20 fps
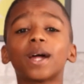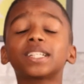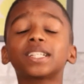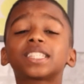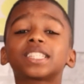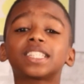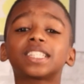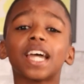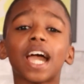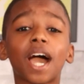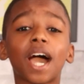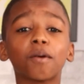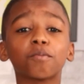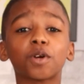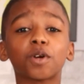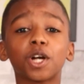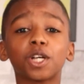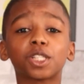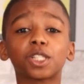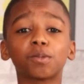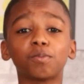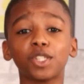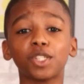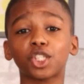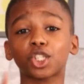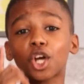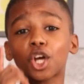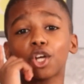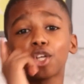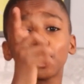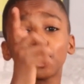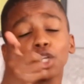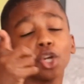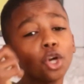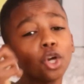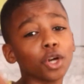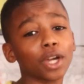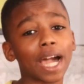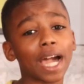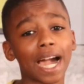today I'm going to be showing
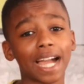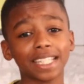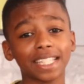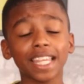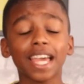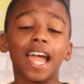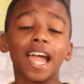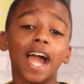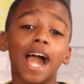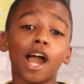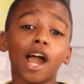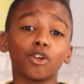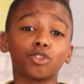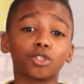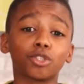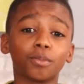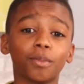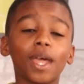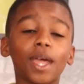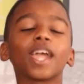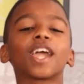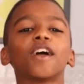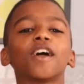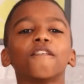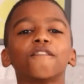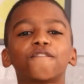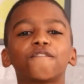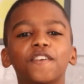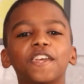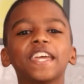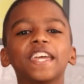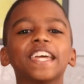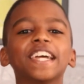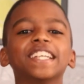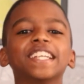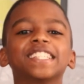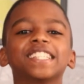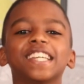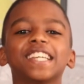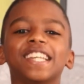you guys how to make a
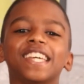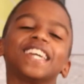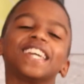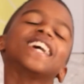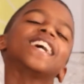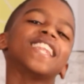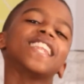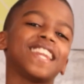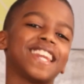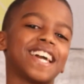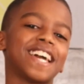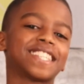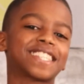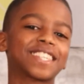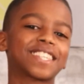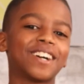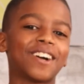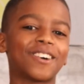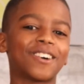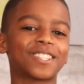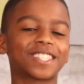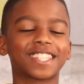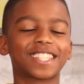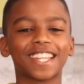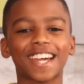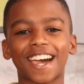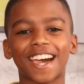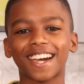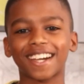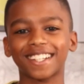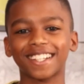vegan chili. Let's get on to that.